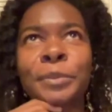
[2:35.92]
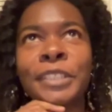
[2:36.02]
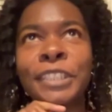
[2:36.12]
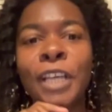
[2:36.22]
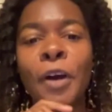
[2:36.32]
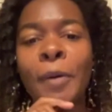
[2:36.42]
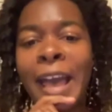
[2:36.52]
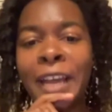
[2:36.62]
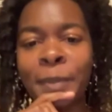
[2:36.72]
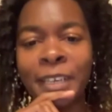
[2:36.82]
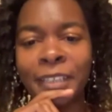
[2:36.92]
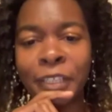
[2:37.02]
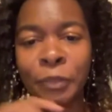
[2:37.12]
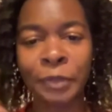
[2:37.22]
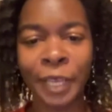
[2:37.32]
so adamant that
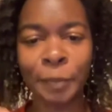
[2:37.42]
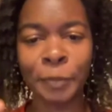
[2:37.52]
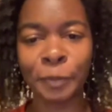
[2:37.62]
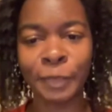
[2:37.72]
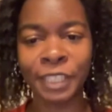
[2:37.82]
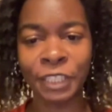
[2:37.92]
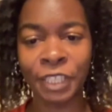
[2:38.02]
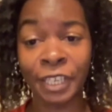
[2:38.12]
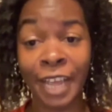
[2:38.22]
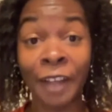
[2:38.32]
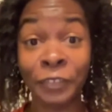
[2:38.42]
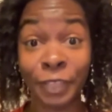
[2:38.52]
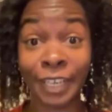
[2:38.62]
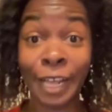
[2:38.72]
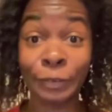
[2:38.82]
you keep your position after the
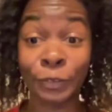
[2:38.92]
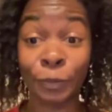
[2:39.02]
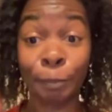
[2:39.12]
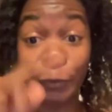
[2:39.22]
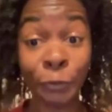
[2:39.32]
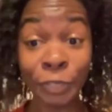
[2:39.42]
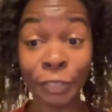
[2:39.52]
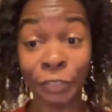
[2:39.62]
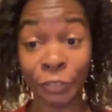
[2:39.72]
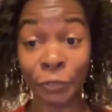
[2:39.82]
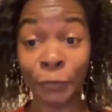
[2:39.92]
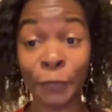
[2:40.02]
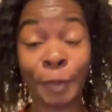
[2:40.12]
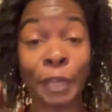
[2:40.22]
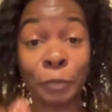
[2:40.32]
council booted you for
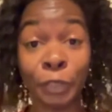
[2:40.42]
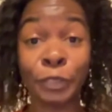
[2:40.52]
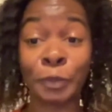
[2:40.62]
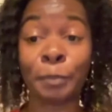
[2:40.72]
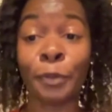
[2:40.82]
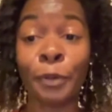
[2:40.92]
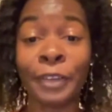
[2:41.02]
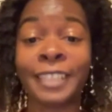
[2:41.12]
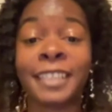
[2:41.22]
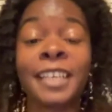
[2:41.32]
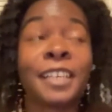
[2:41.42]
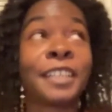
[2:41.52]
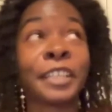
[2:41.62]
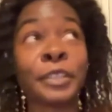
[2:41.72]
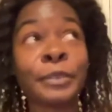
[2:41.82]
being rude to employees that you